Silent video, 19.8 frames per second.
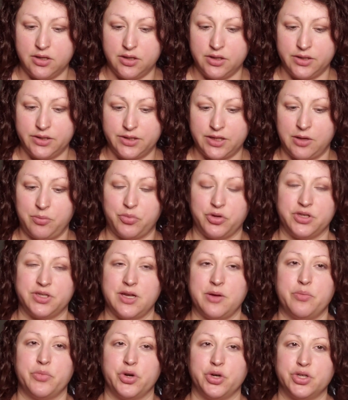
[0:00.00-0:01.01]
Cypress
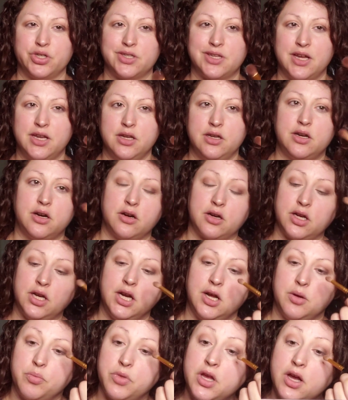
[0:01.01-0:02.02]
Umber, just kind of darkening
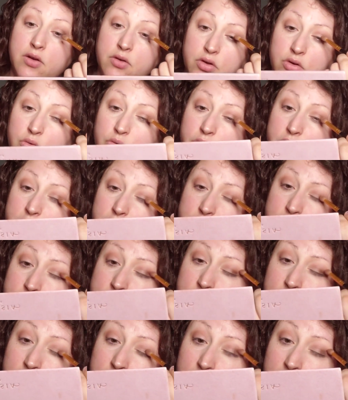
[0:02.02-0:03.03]
up the outer corners.
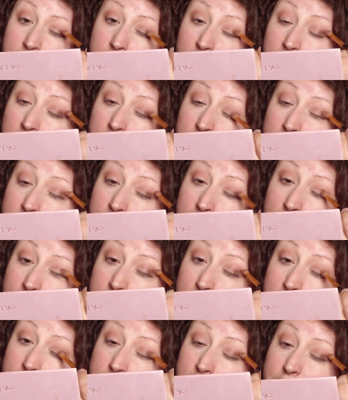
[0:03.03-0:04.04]
And I
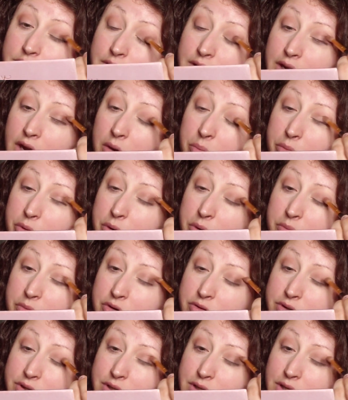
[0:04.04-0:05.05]
kind of use an upward
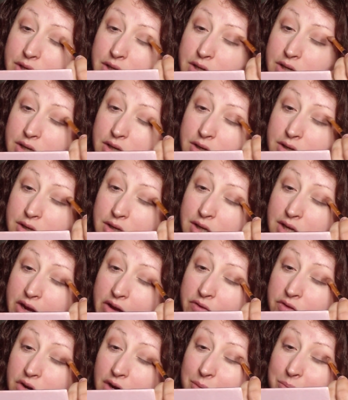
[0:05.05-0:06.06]
motion here
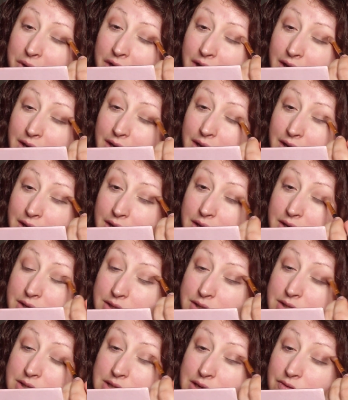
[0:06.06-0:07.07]
after I pack it in, just
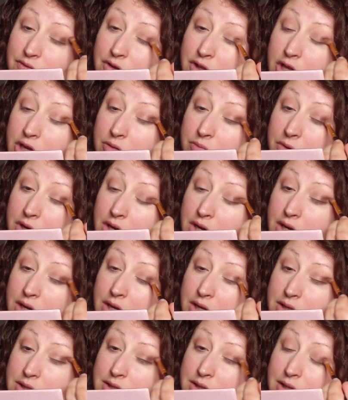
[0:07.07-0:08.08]
because I feel like my
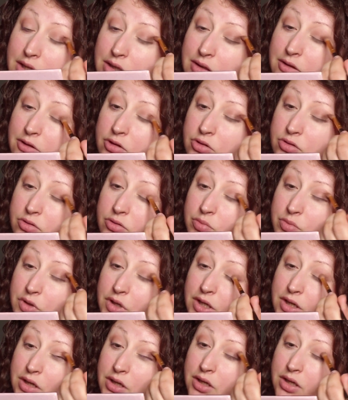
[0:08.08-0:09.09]
eyes get a little
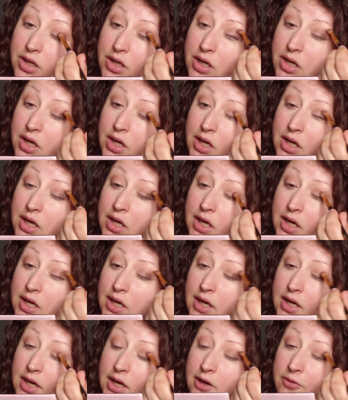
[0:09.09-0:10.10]
droopy
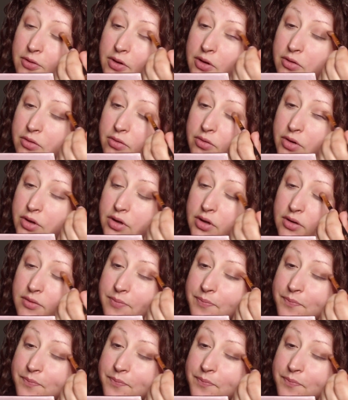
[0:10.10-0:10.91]
out in the corner.